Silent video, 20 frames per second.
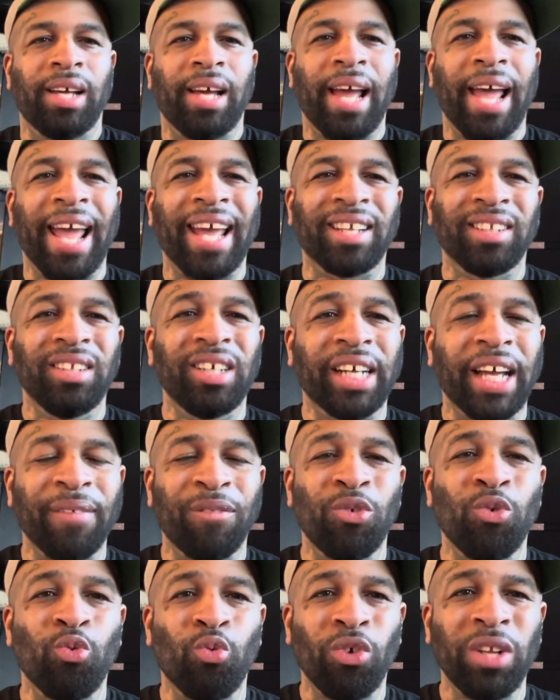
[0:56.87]
And look, if
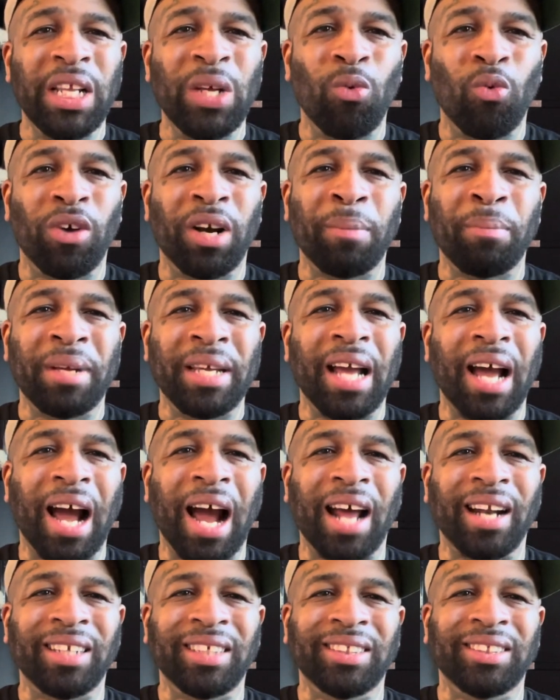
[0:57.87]
you really want to be
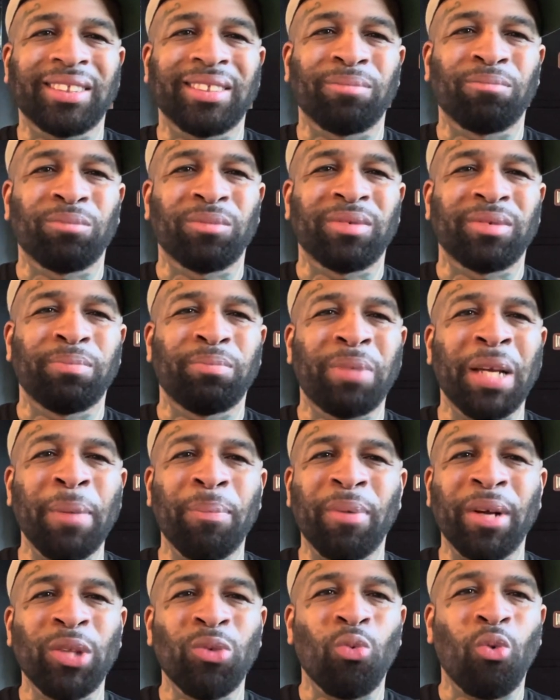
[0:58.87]
honest,
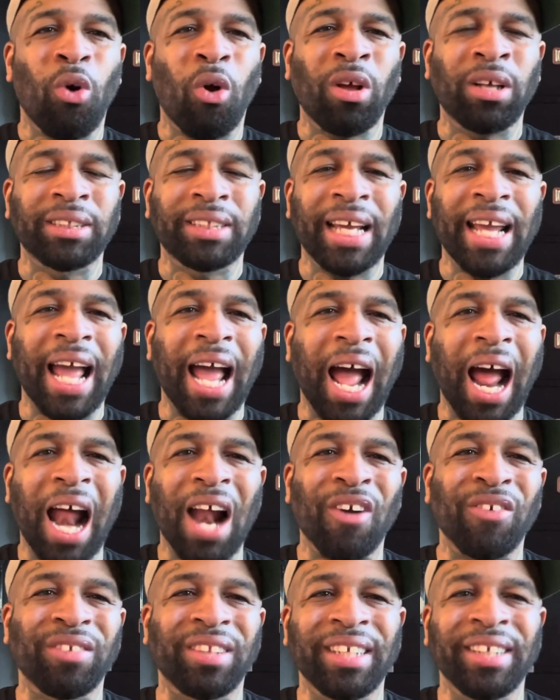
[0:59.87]
people in New Orleans, they
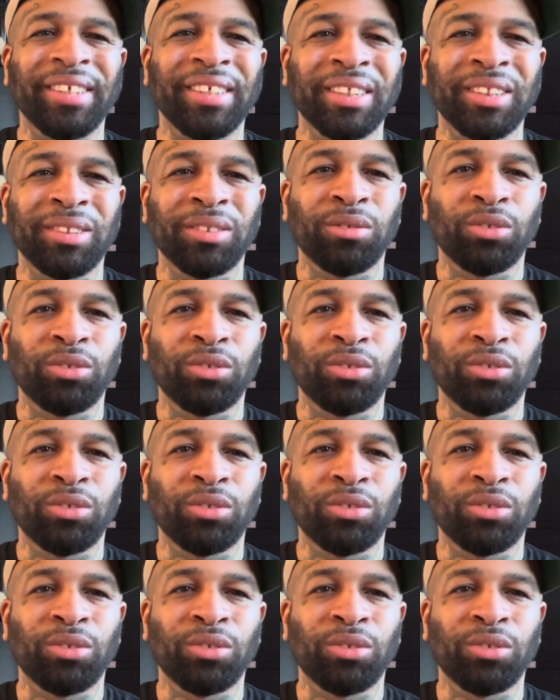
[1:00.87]
hired these